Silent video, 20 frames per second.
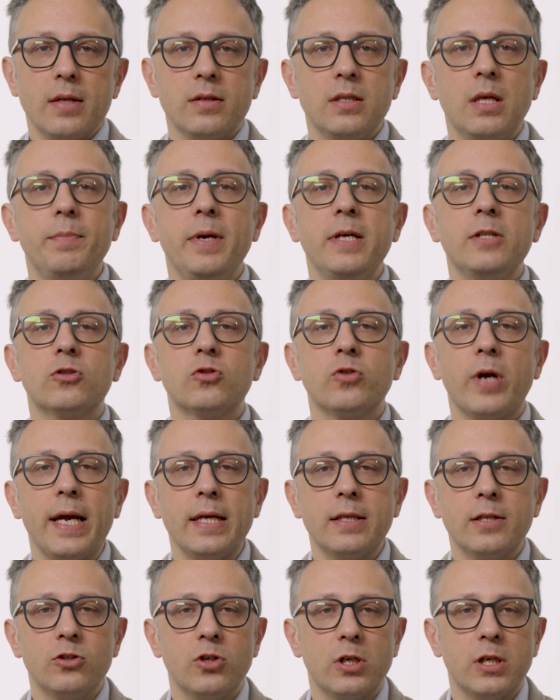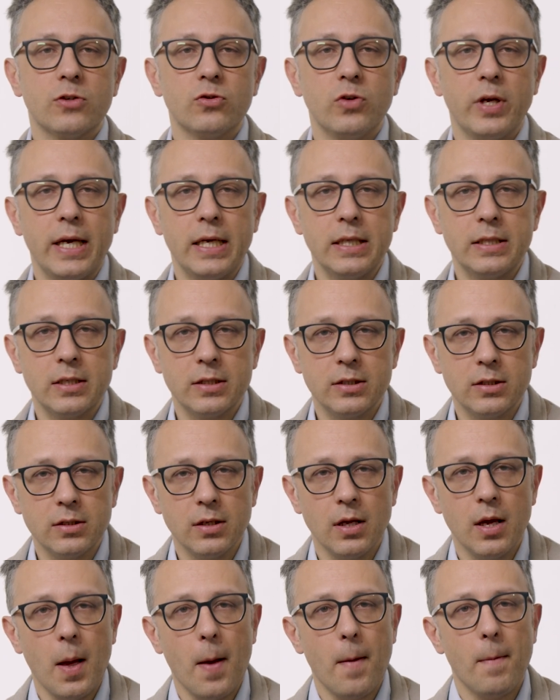The bit rate generated
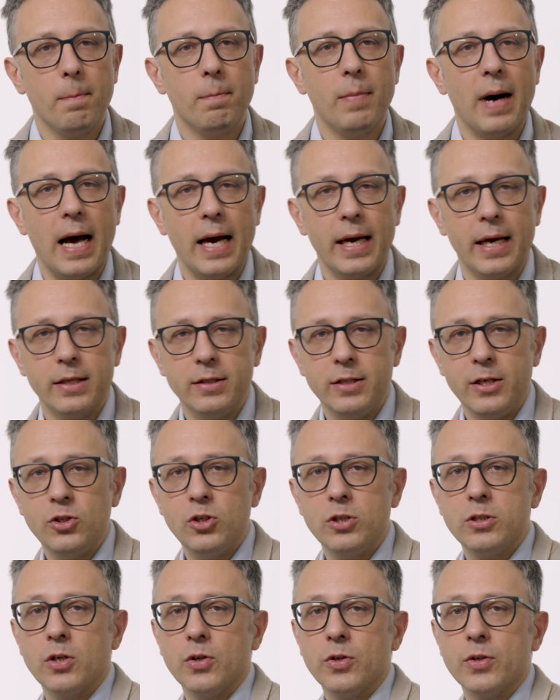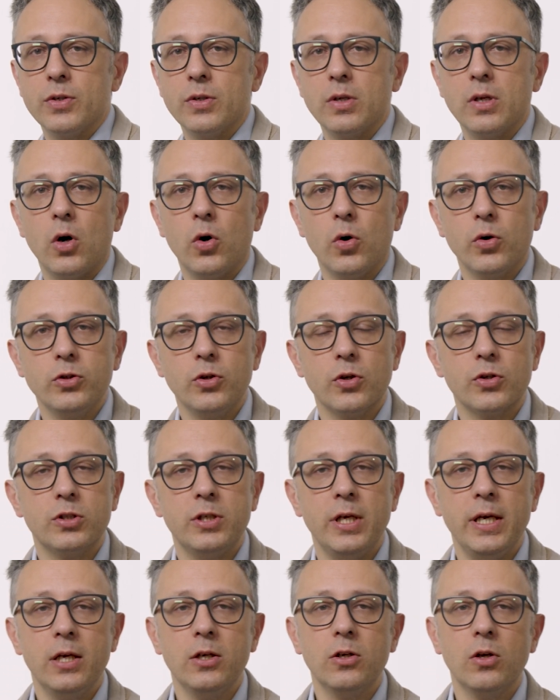by a digital audio
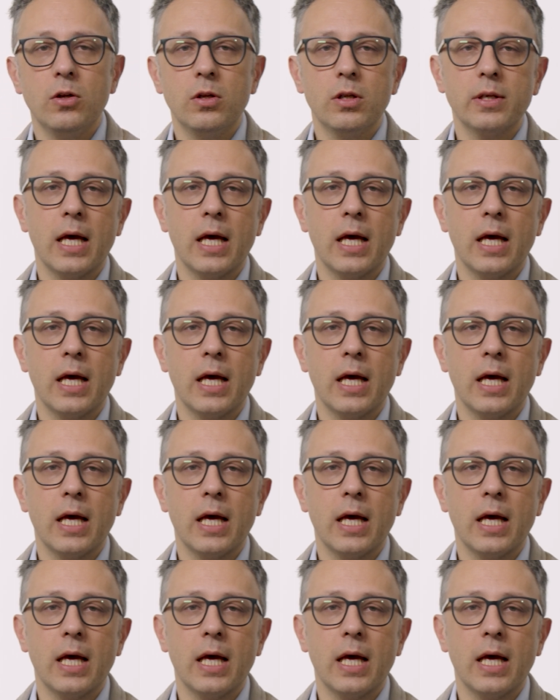signal